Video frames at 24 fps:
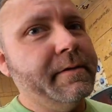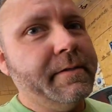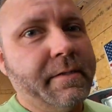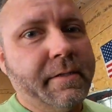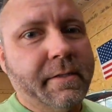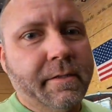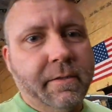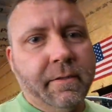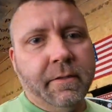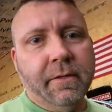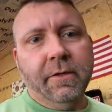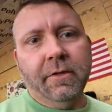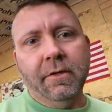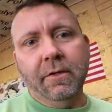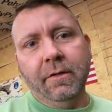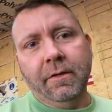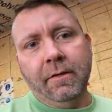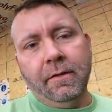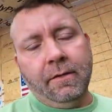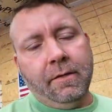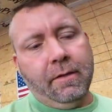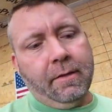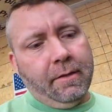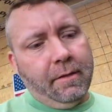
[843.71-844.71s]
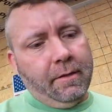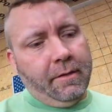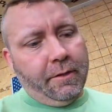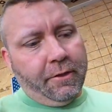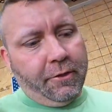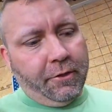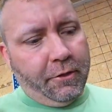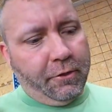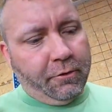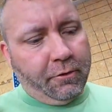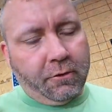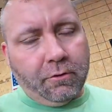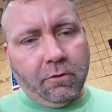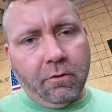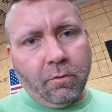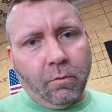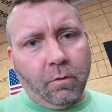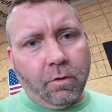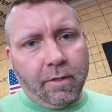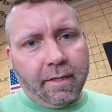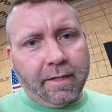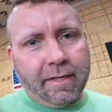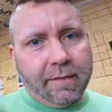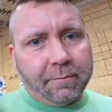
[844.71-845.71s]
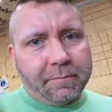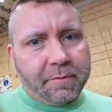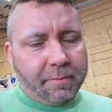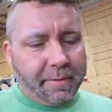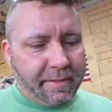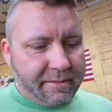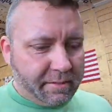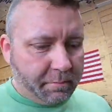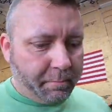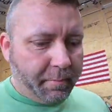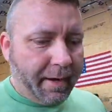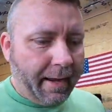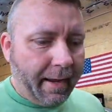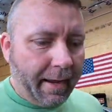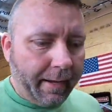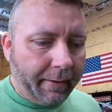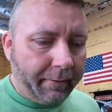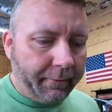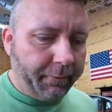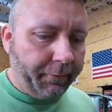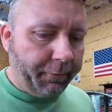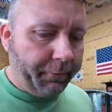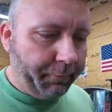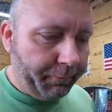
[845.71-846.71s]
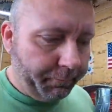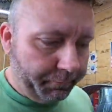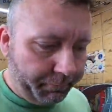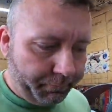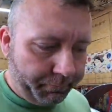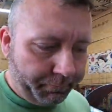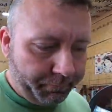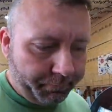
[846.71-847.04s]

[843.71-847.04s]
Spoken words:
is, you're going to want to keep them as a pattern,